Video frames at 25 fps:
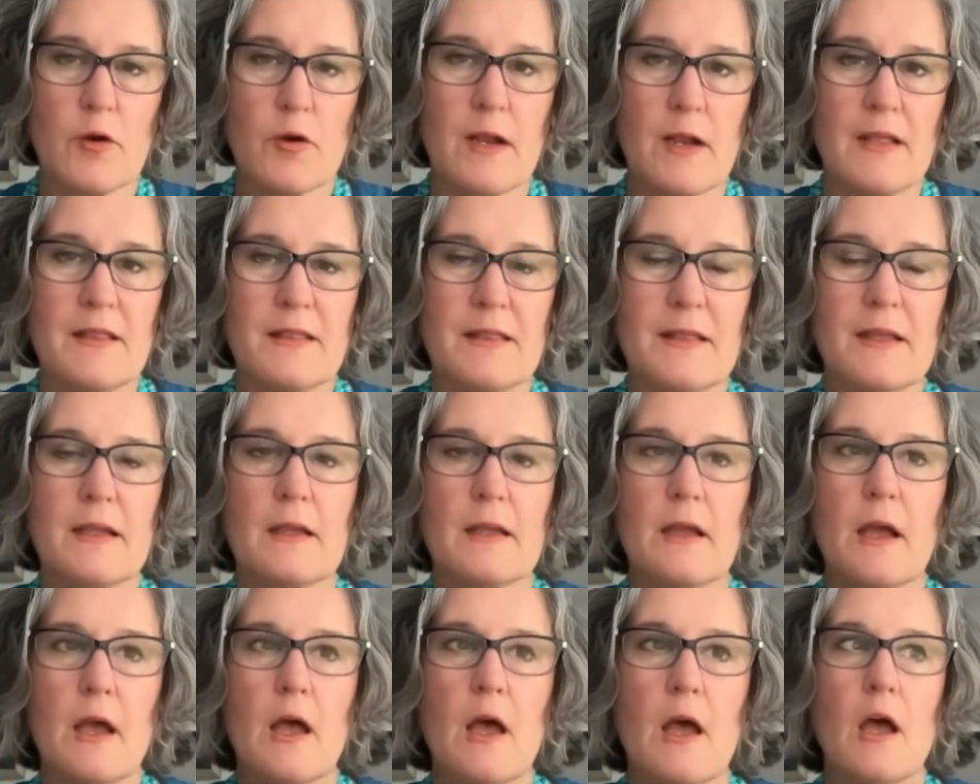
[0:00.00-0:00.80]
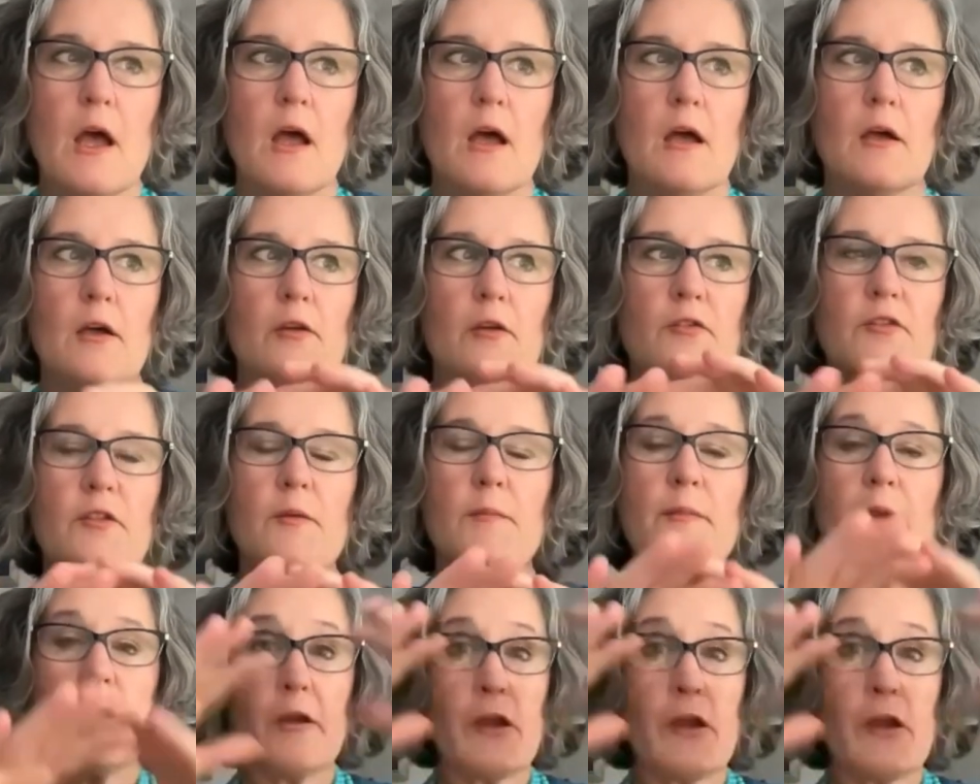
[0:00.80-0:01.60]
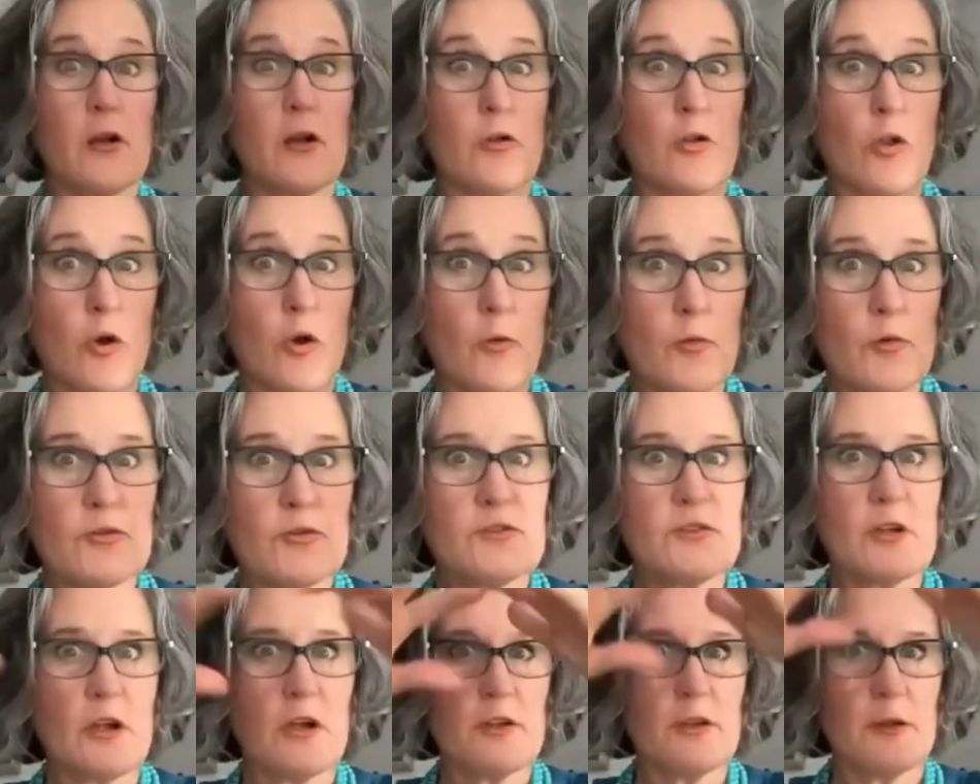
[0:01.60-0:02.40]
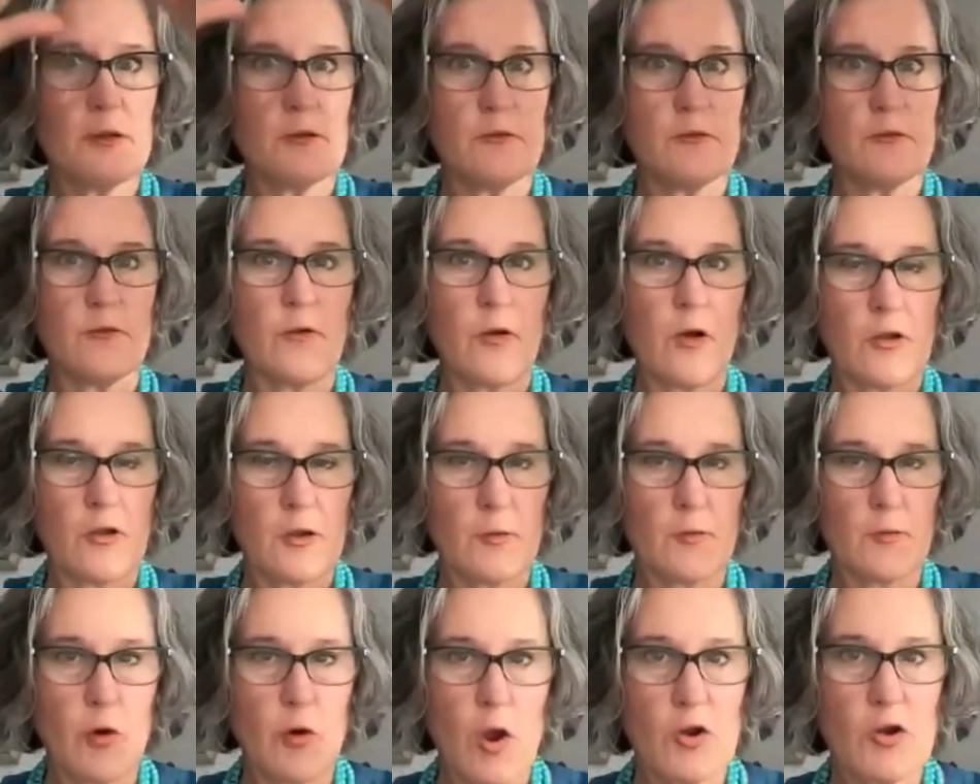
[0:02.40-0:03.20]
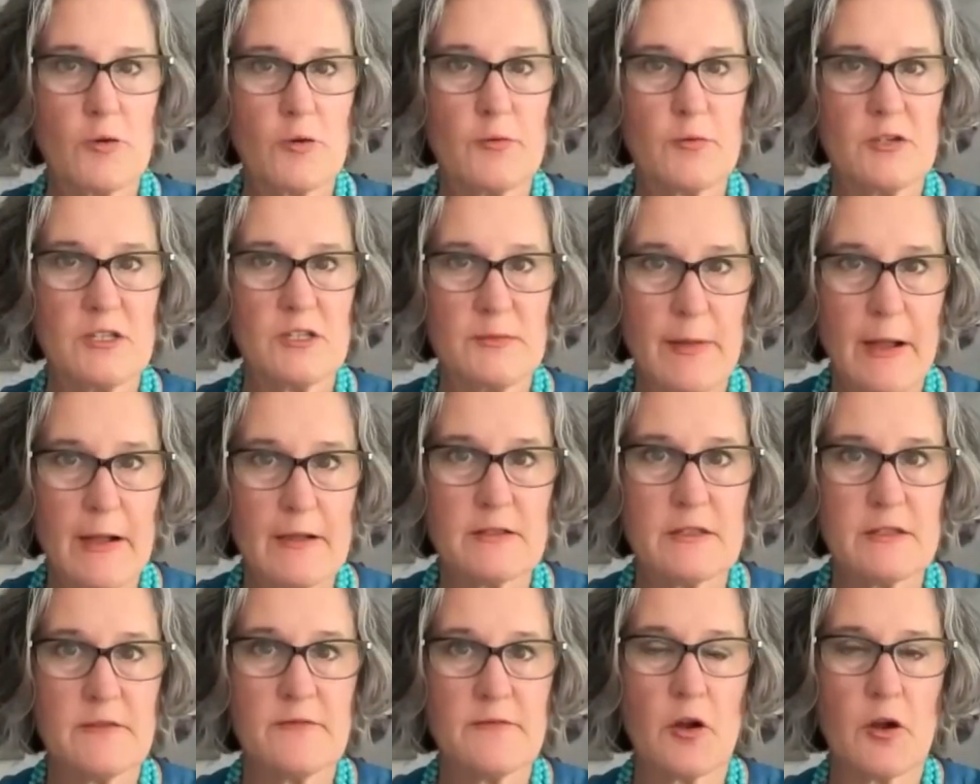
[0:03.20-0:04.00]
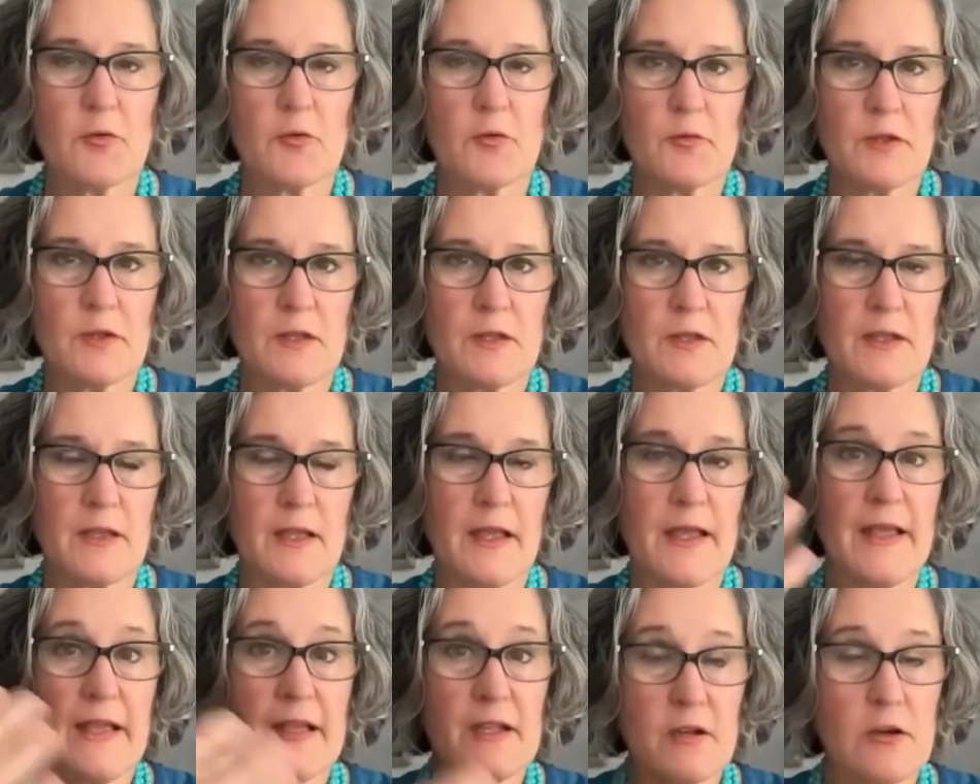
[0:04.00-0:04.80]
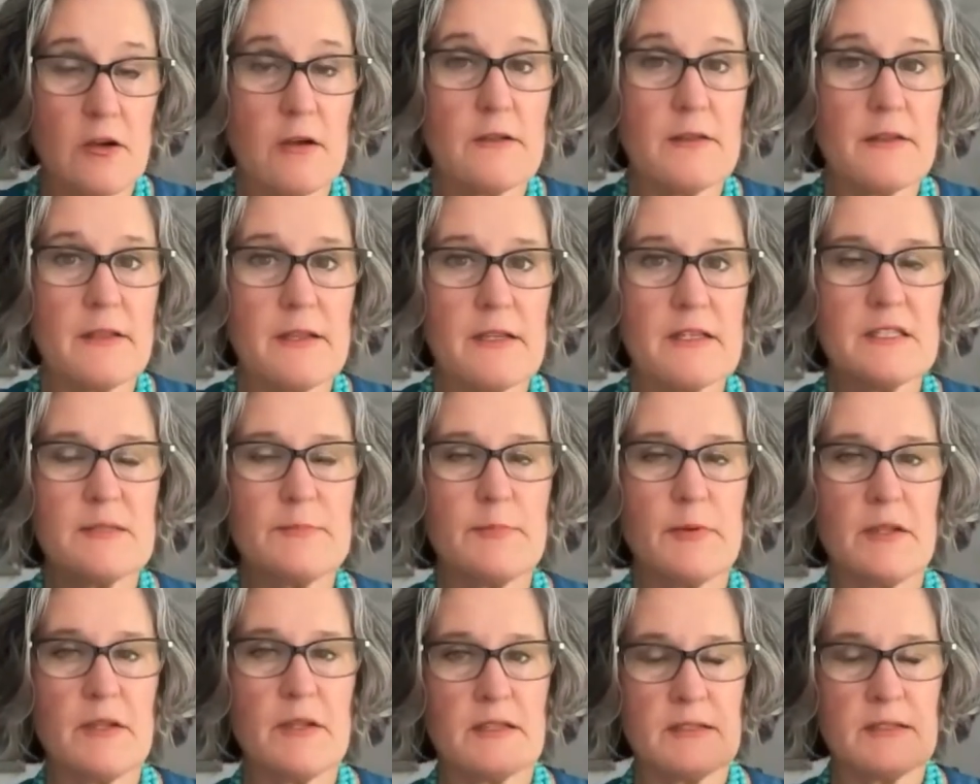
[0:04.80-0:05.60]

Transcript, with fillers: I think the Marriott Globals on a on a broader perspective mm-hmm. are really in on this, but it's